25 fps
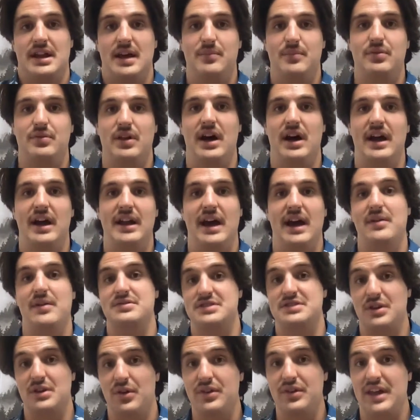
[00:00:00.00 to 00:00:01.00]
I applied. I
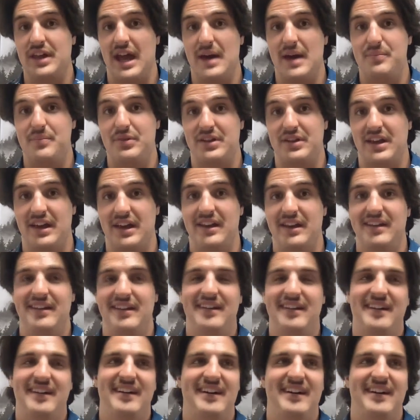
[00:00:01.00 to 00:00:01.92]
was the only applicant,